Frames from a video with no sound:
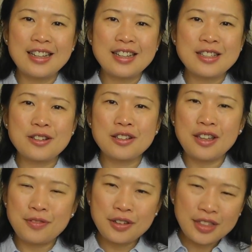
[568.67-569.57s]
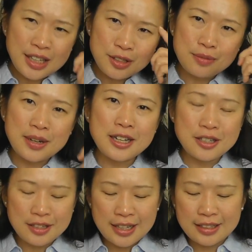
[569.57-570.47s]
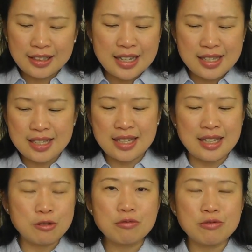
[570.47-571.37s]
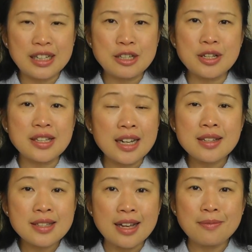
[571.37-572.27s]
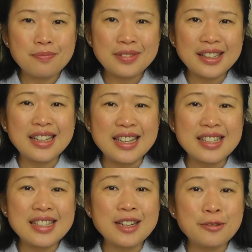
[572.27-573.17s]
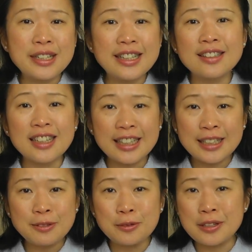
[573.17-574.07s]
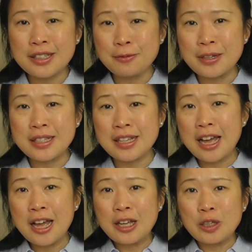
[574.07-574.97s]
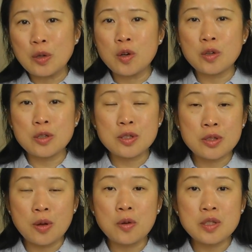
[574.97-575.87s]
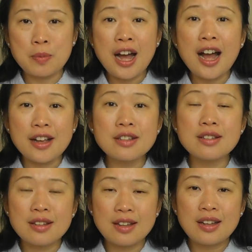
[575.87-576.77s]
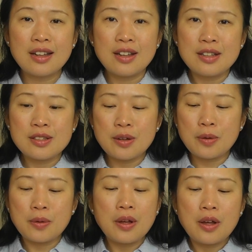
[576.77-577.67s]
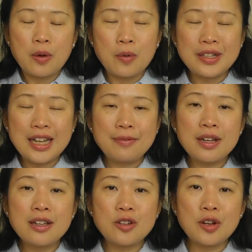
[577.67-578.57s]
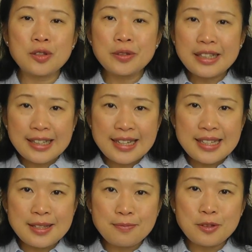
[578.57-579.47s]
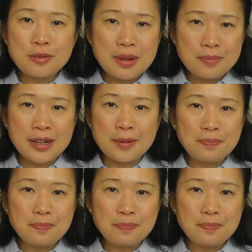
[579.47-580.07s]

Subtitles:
So if you think too much, then this is really just a concept. It's not really aligned with your soul's path. So whenever you are doing this, remember,